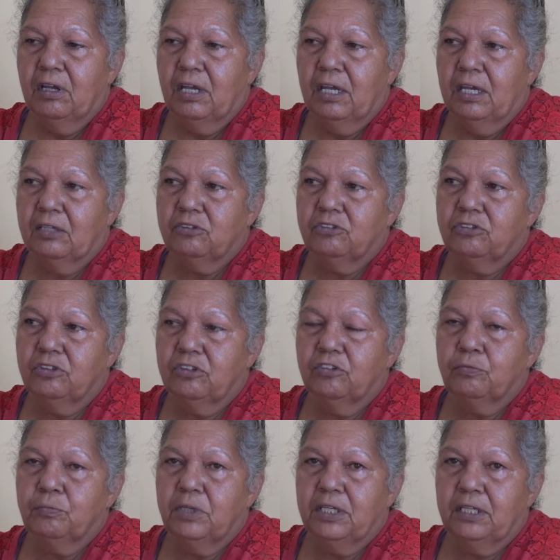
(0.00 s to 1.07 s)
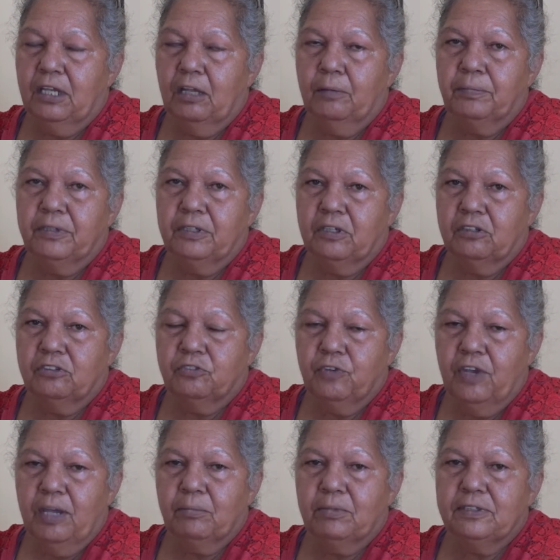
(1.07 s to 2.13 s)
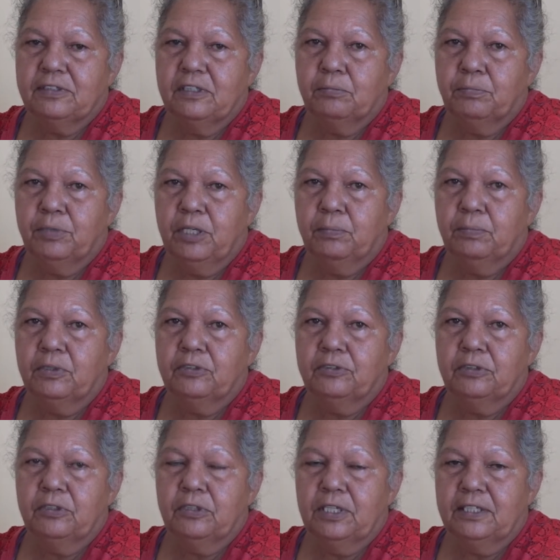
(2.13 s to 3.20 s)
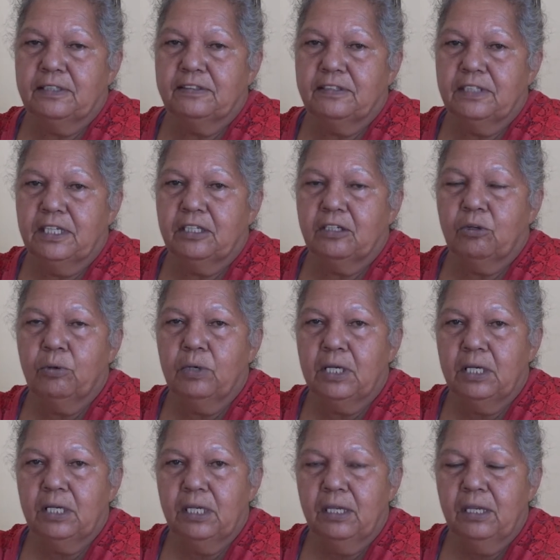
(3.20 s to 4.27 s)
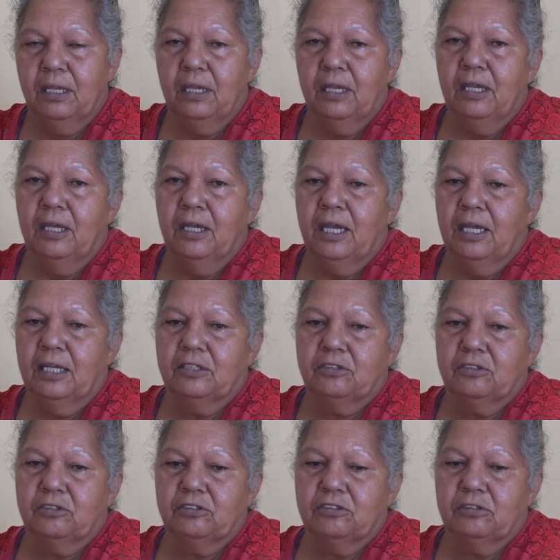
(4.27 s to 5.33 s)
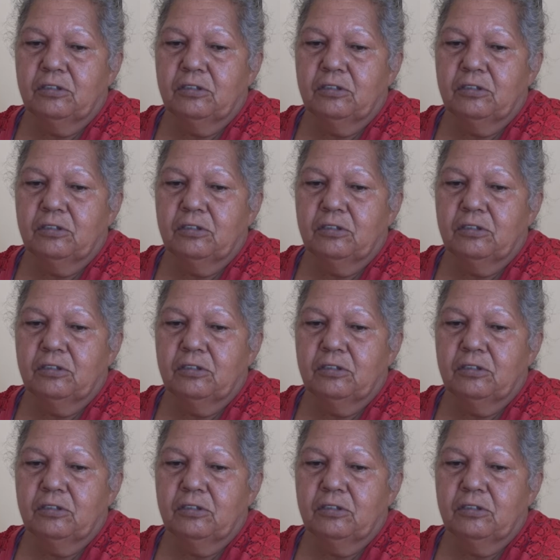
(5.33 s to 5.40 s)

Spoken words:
and should have been helping those families and people to get seen quickly and to,